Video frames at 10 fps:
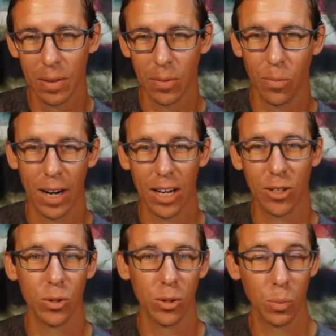when i
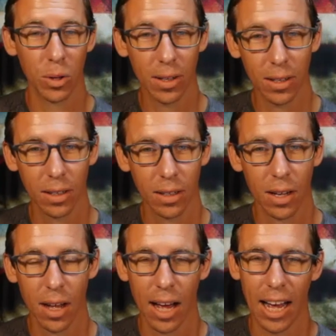do good work
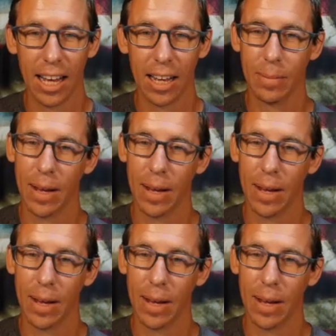um,